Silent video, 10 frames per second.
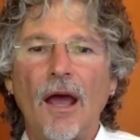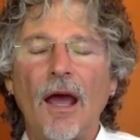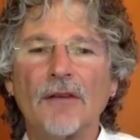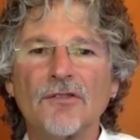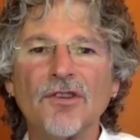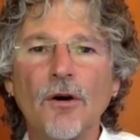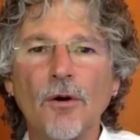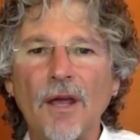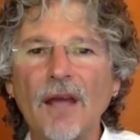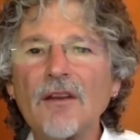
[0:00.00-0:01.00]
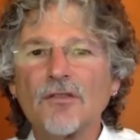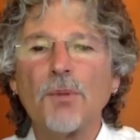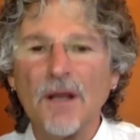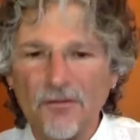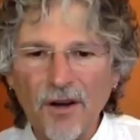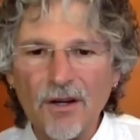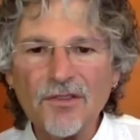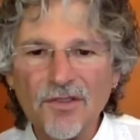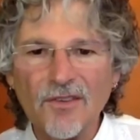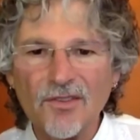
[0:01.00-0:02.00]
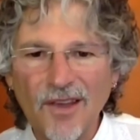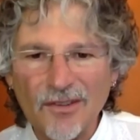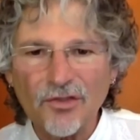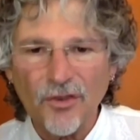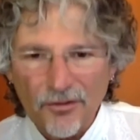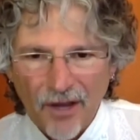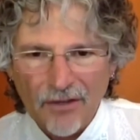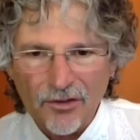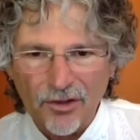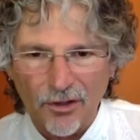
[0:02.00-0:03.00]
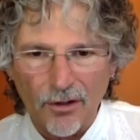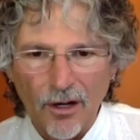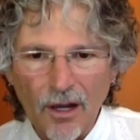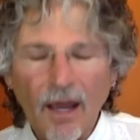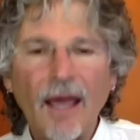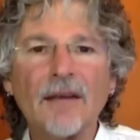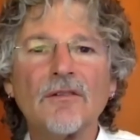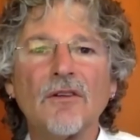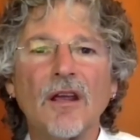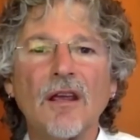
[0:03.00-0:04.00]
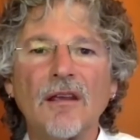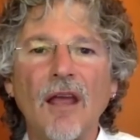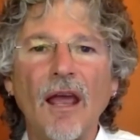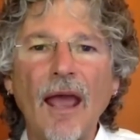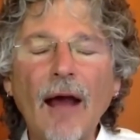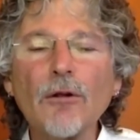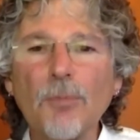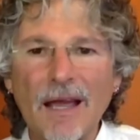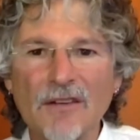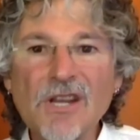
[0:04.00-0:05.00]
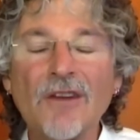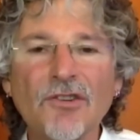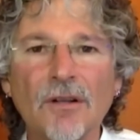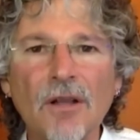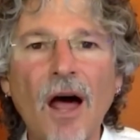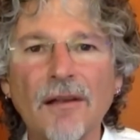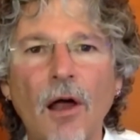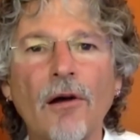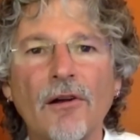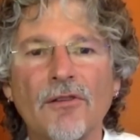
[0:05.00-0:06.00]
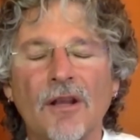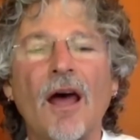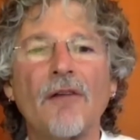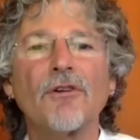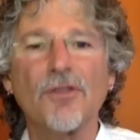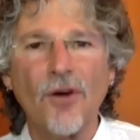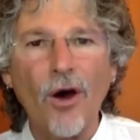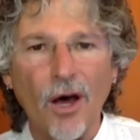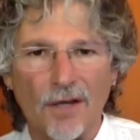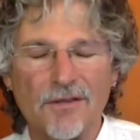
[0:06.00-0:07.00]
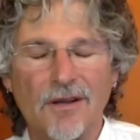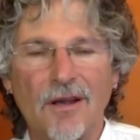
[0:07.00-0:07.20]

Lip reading: And so it has been a very successful venture and held my attention a lot longer than I ever thought.